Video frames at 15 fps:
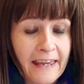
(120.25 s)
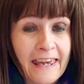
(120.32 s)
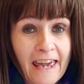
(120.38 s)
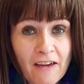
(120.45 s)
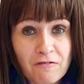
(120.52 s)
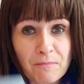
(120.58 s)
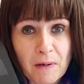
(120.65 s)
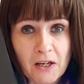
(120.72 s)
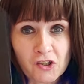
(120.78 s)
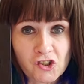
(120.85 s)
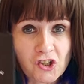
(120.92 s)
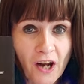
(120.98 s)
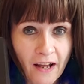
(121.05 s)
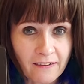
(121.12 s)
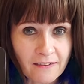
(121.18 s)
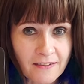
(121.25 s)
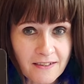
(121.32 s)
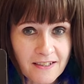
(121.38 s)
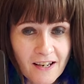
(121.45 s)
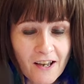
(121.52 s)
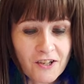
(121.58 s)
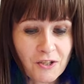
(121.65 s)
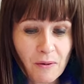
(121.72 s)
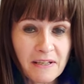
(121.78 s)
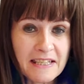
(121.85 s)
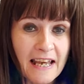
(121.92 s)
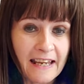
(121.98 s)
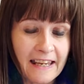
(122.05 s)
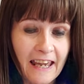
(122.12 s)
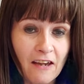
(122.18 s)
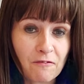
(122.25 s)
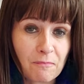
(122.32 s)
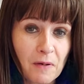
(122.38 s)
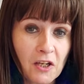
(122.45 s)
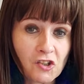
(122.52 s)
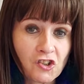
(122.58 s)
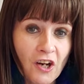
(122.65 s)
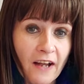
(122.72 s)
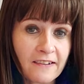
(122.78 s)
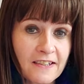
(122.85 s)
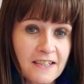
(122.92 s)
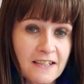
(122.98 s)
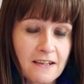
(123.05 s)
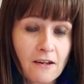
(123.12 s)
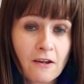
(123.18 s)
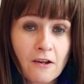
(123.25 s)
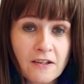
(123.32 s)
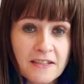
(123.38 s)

Give me a chance. So he's saying, Give me a chance to